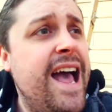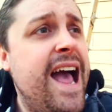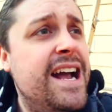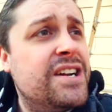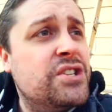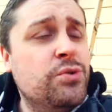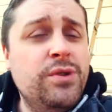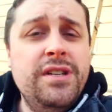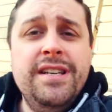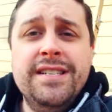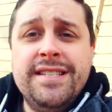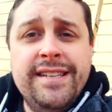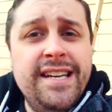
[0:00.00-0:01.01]

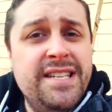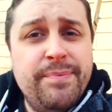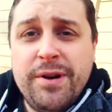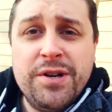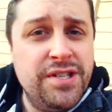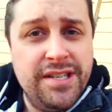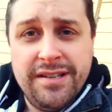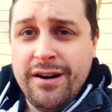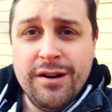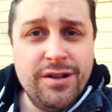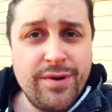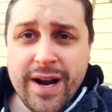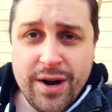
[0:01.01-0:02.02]
actually is a nice person
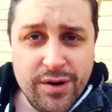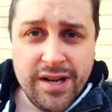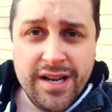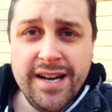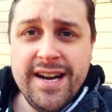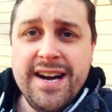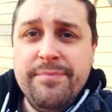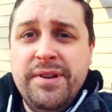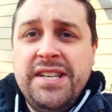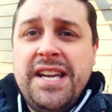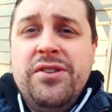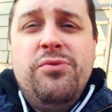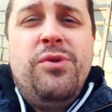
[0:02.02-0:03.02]
all around,
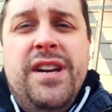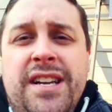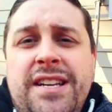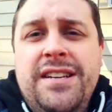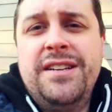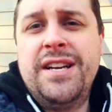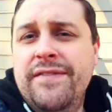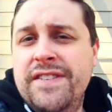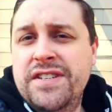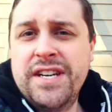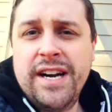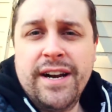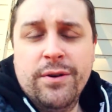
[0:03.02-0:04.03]
because I don't want to give a
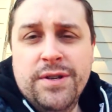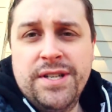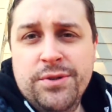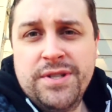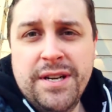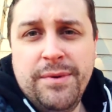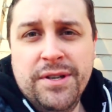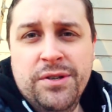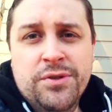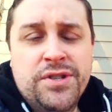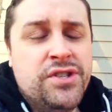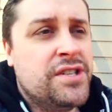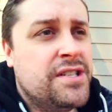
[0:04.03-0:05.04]
shout out to someone
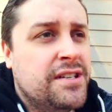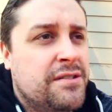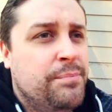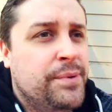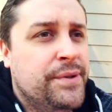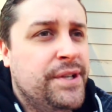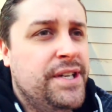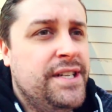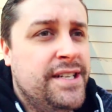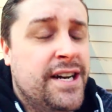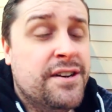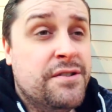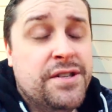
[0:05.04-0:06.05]
who's just a complete and utter